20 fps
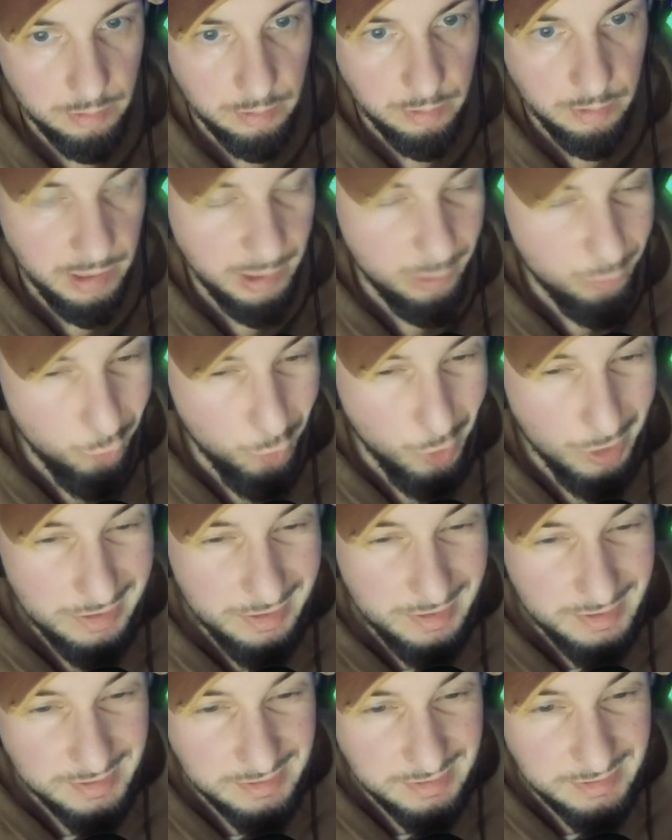And
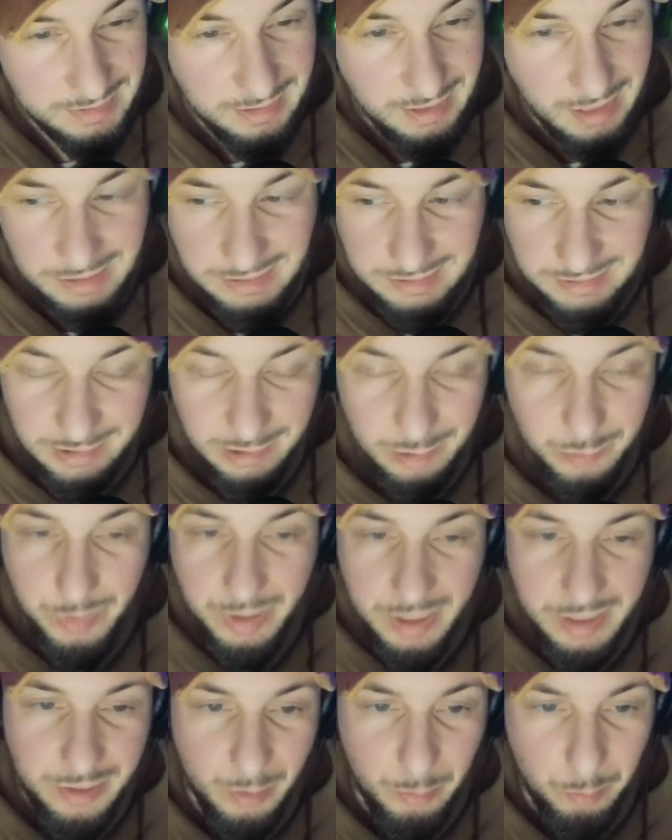what disgusted
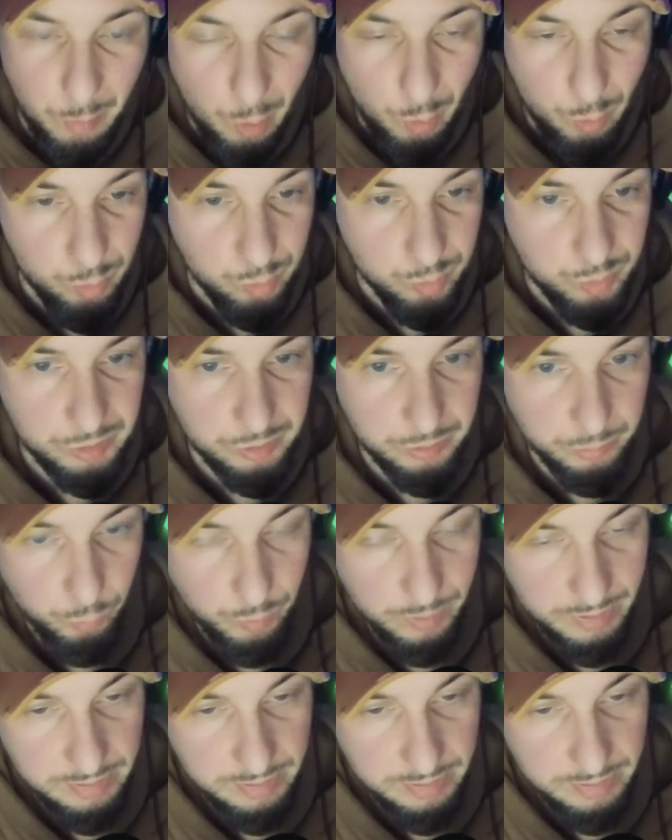me the most with